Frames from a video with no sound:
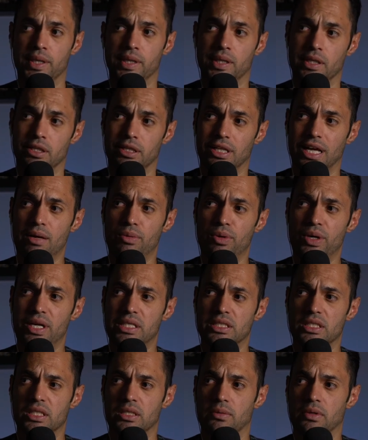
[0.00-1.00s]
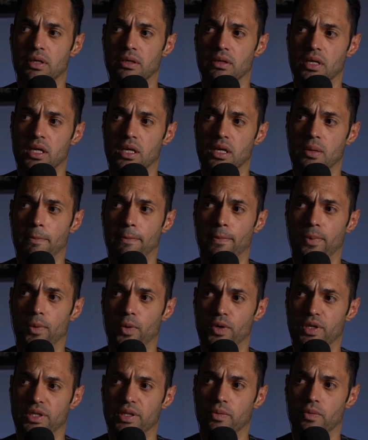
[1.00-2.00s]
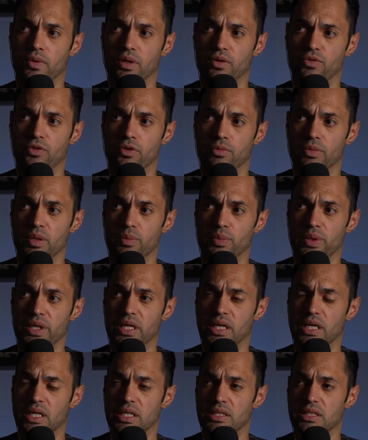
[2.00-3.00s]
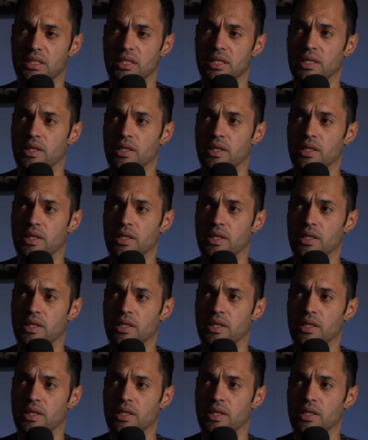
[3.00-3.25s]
Collaborate, it's an important one for me because